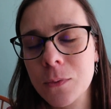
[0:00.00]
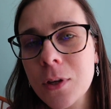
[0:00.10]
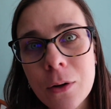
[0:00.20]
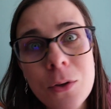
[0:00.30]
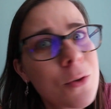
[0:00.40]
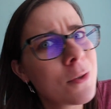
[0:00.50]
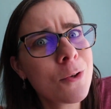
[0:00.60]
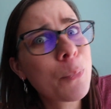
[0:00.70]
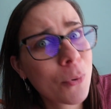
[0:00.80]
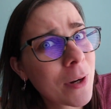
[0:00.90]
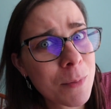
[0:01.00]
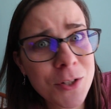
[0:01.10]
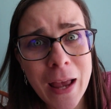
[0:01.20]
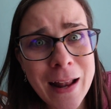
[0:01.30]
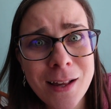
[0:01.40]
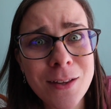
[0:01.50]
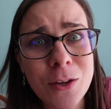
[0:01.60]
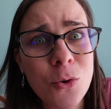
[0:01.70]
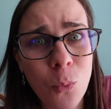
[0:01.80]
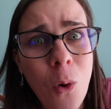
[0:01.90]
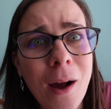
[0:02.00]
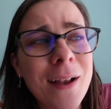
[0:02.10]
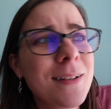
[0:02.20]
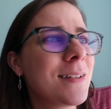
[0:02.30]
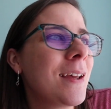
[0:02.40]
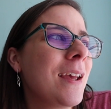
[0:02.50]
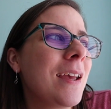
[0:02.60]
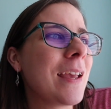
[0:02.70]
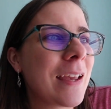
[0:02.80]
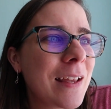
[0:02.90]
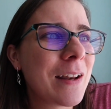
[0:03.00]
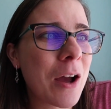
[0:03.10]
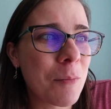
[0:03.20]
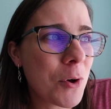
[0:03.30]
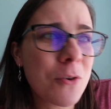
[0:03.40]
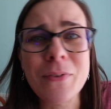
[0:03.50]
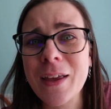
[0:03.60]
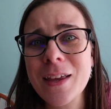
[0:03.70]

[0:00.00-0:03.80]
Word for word: you know, you can do pretty much anything you want in a movie.